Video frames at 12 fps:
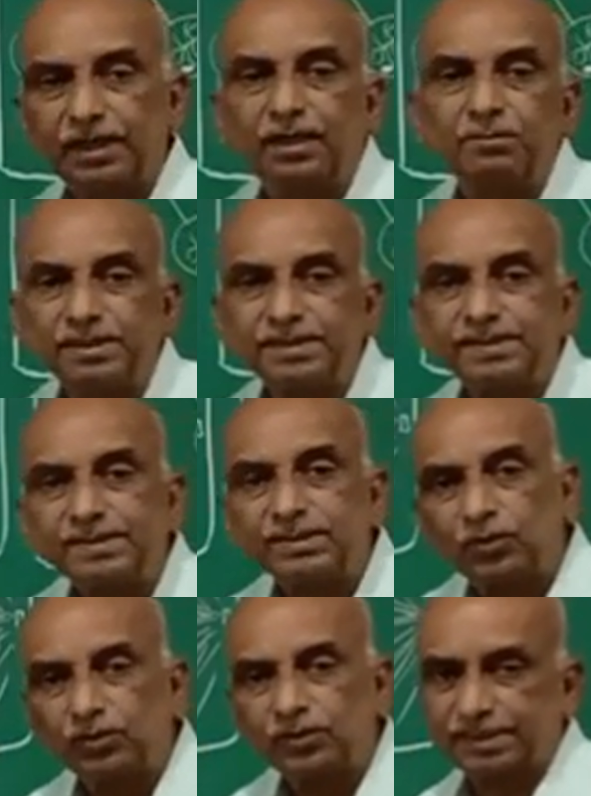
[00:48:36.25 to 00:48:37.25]
remains
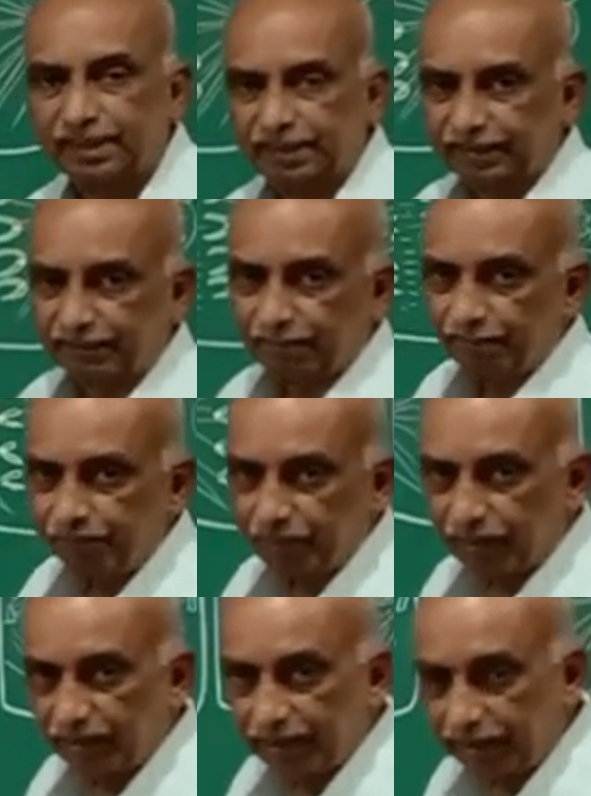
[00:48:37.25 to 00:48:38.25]
constant.
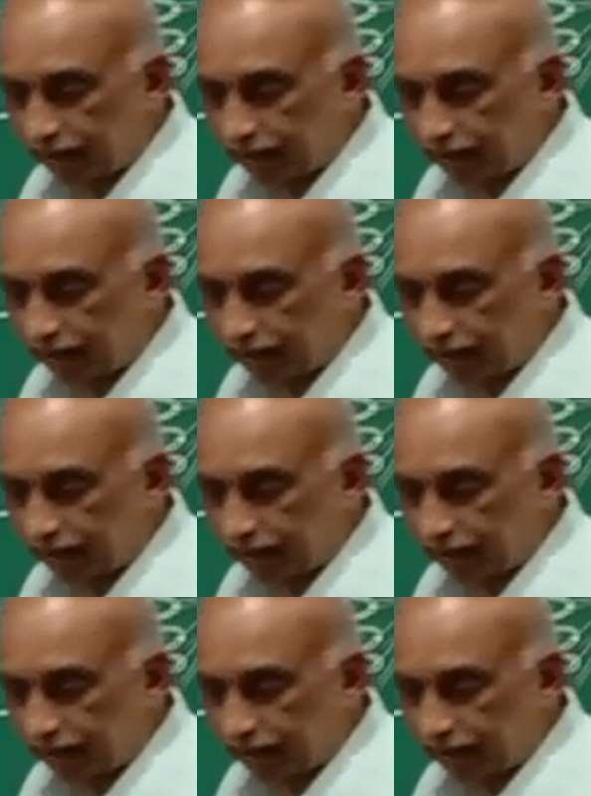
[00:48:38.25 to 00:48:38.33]
That is